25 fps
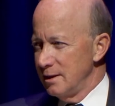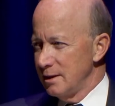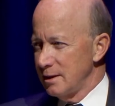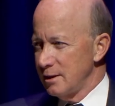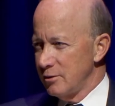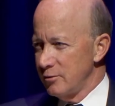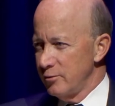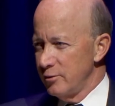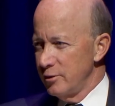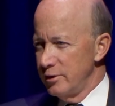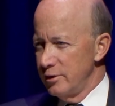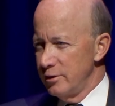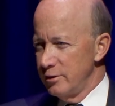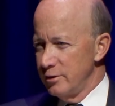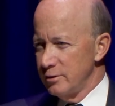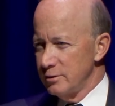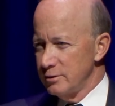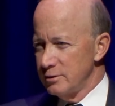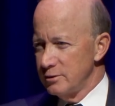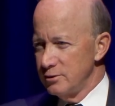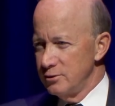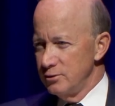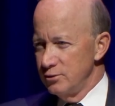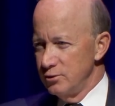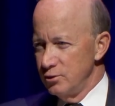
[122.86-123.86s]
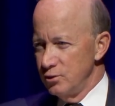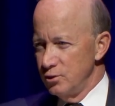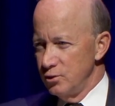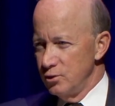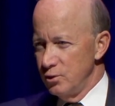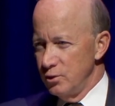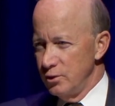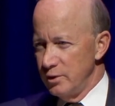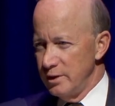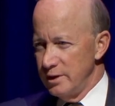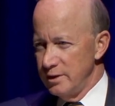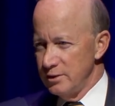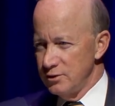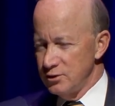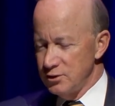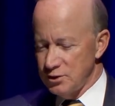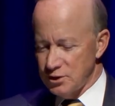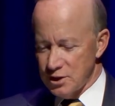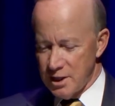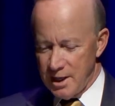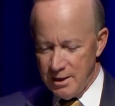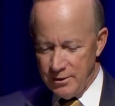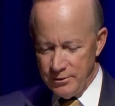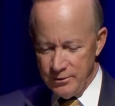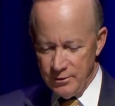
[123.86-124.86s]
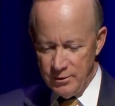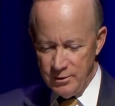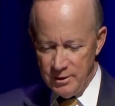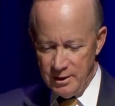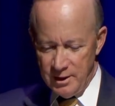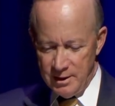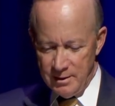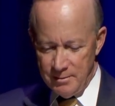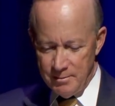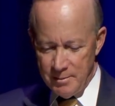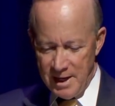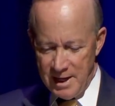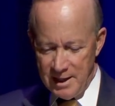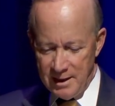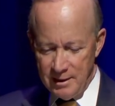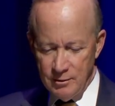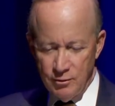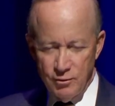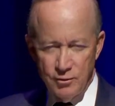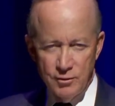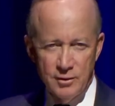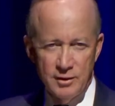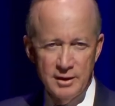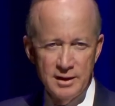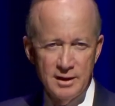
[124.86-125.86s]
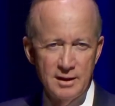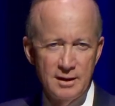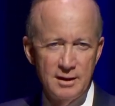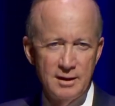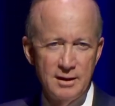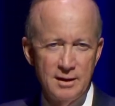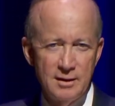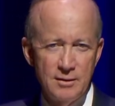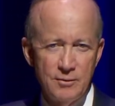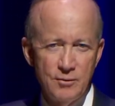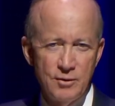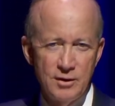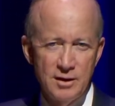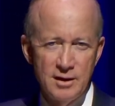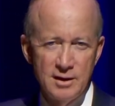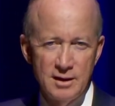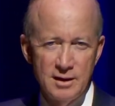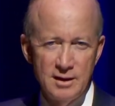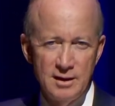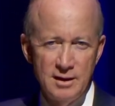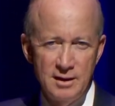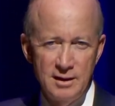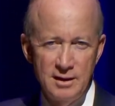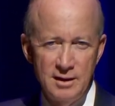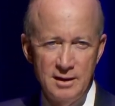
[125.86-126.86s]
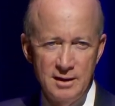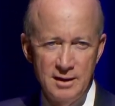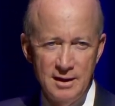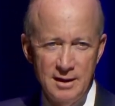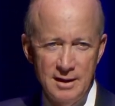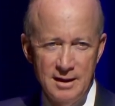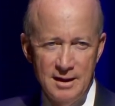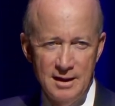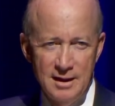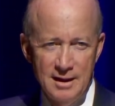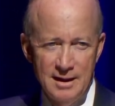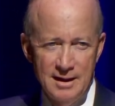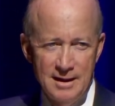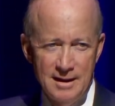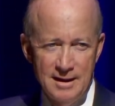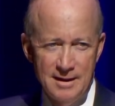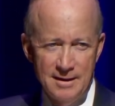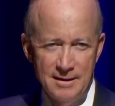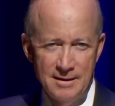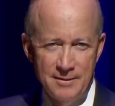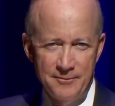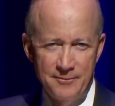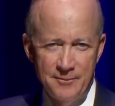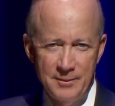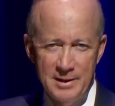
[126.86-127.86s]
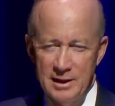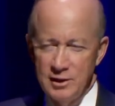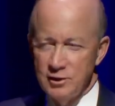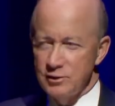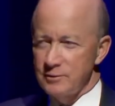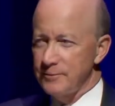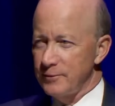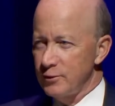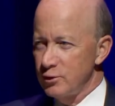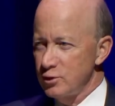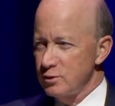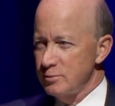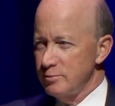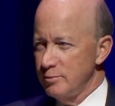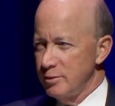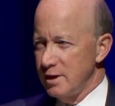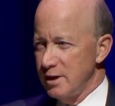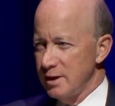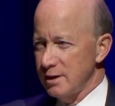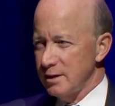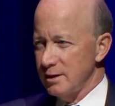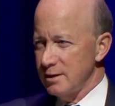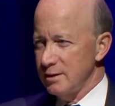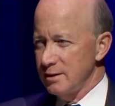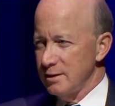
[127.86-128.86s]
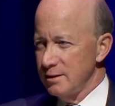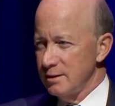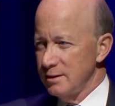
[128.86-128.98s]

career to his childhood in Mangalore, India, when he made his first buck